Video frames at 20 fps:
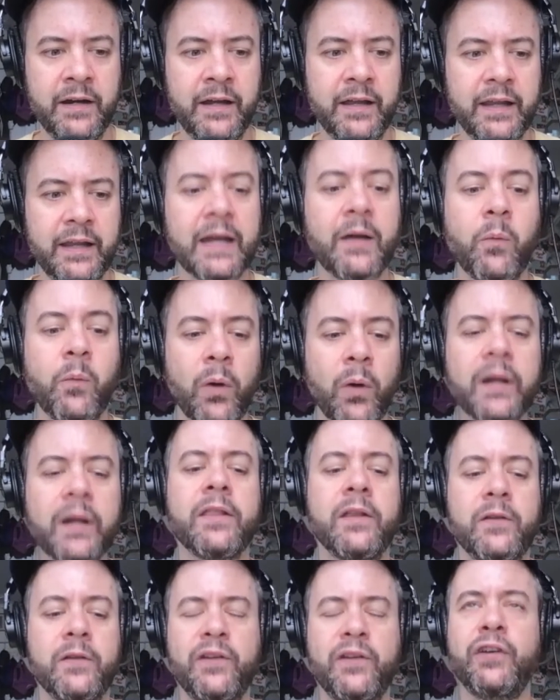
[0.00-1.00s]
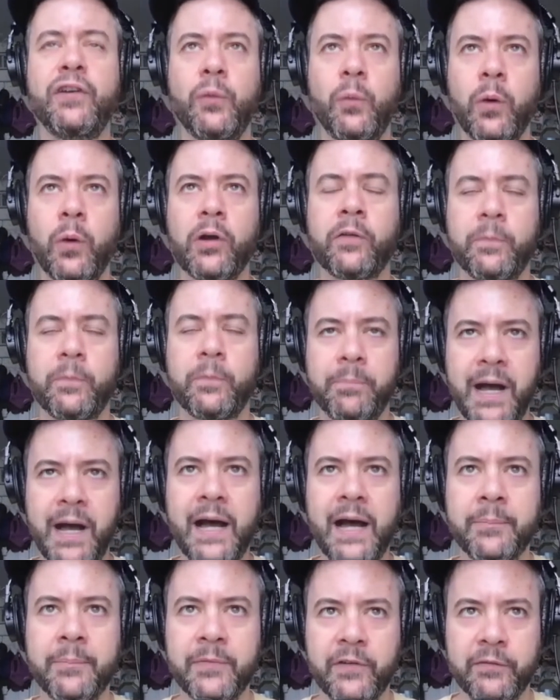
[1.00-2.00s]
like one of the two worst
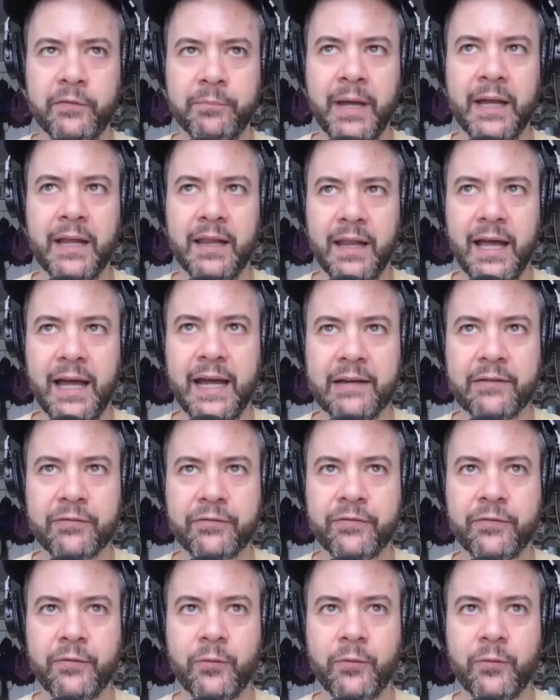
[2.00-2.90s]
bombs of my life